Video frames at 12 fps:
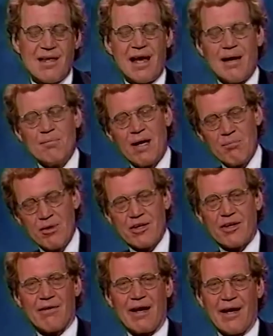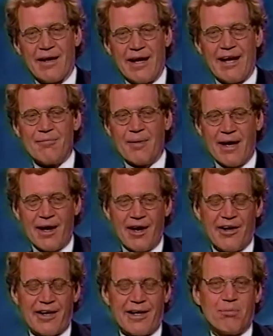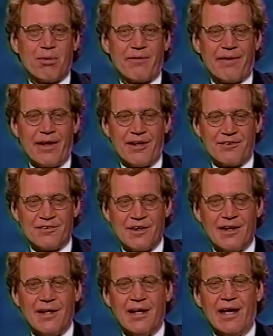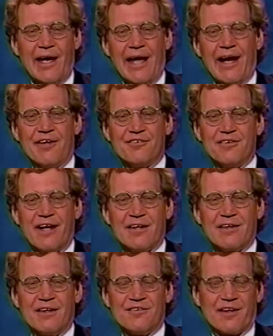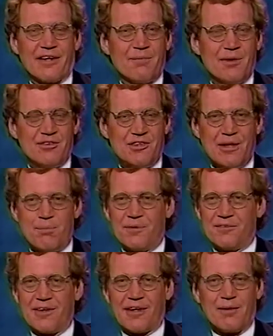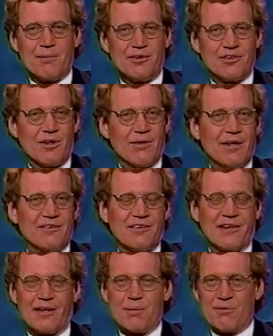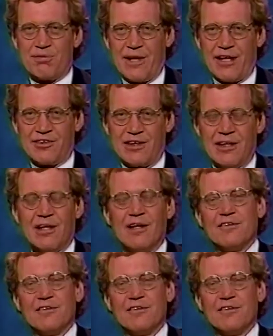I'm, I'm looking around. I have my eye on a couple of things. And it's not, it's not going to be cheap. It's not going to be showy. It's not going to be flashy.